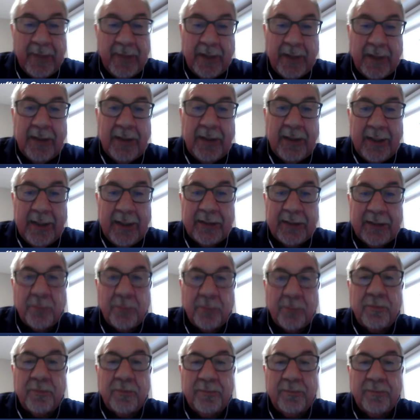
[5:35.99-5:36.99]
I think that's
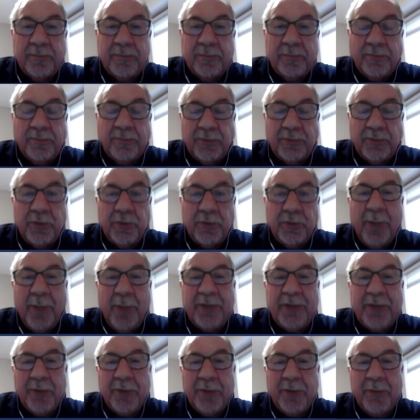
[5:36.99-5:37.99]
two
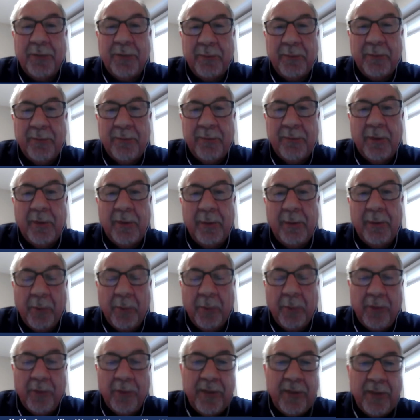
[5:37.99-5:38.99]
major
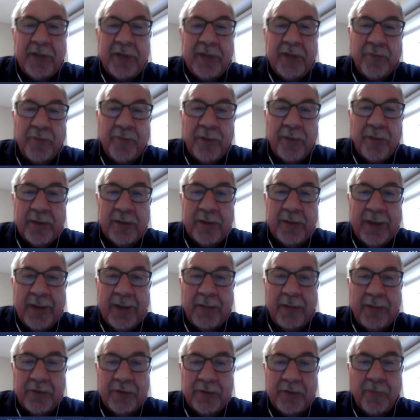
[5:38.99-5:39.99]
important things for the
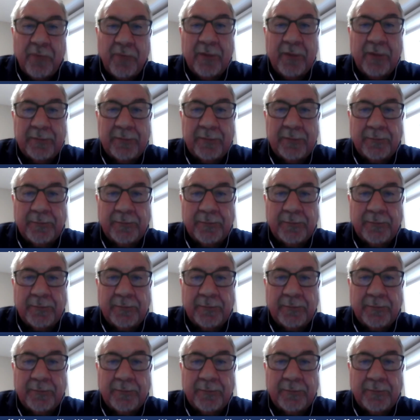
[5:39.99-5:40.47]
town of Stouffville.